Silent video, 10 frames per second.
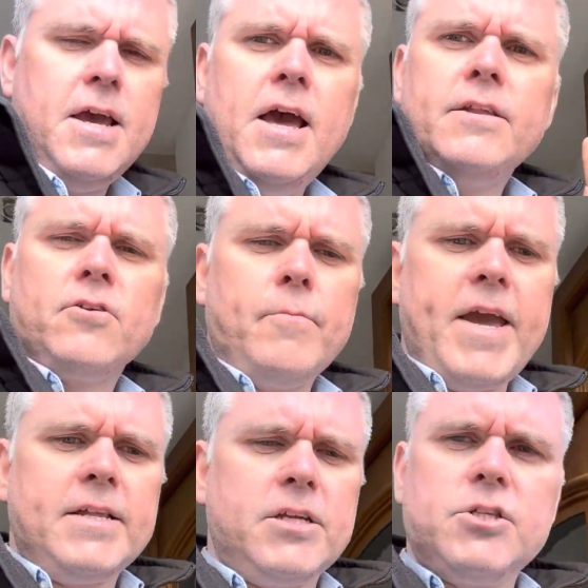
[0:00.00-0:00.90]
They're
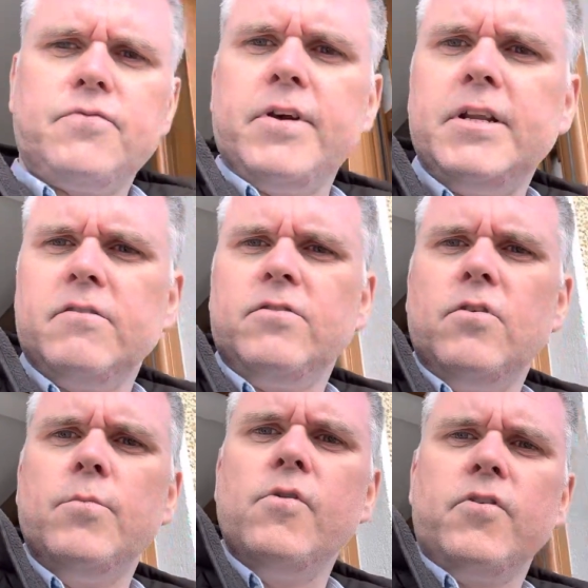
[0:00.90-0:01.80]
maintenance free, there's no
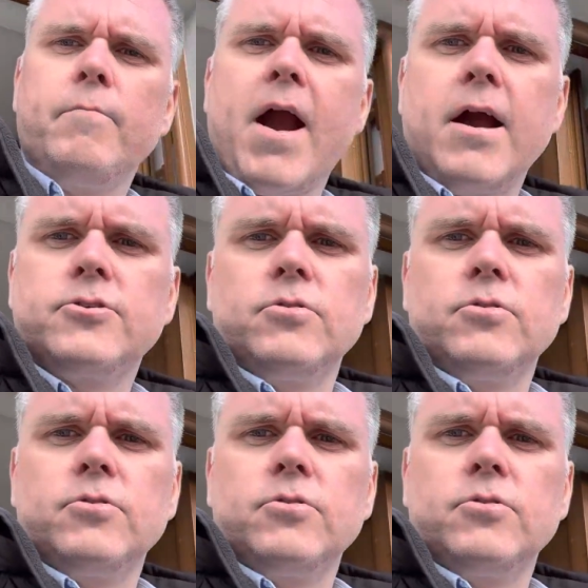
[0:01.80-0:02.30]
moving parts.